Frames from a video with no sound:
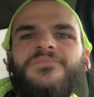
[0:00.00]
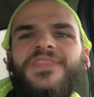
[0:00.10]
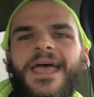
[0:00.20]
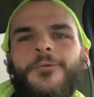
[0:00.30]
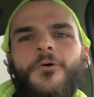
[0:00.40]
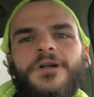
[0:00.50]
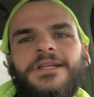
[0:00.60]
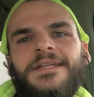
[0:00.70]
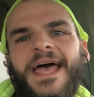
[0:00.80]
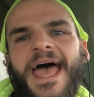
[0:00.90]
they
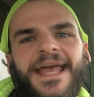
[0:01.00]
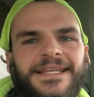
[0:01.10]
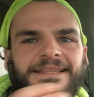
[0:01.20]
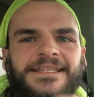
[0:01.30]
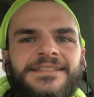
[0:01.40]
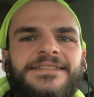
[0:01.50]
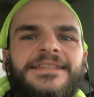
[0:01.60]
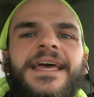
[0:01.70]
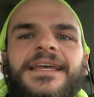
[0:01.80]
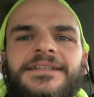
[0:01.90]
wanted to edit these
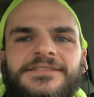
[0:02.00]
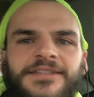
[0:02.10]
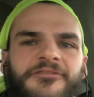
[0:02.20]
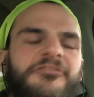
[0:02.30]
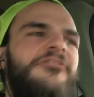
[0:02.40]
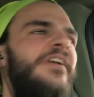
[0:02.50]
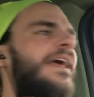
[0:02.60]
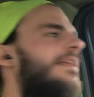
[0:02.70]
things to fit